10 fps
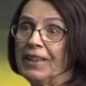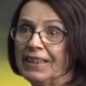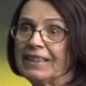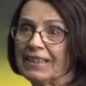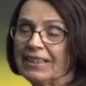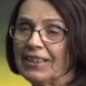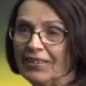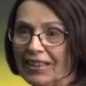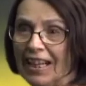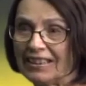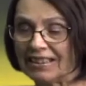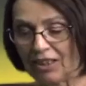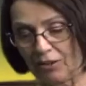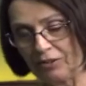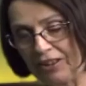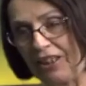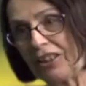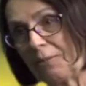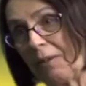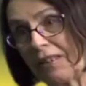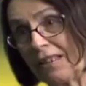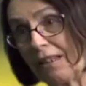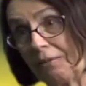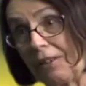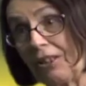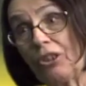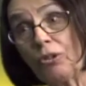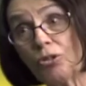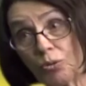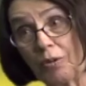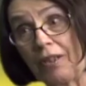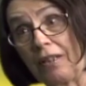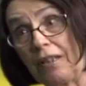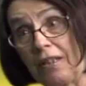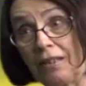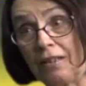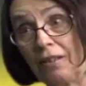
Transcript: it is, and so it has its own niche, but it's not a really huge one in the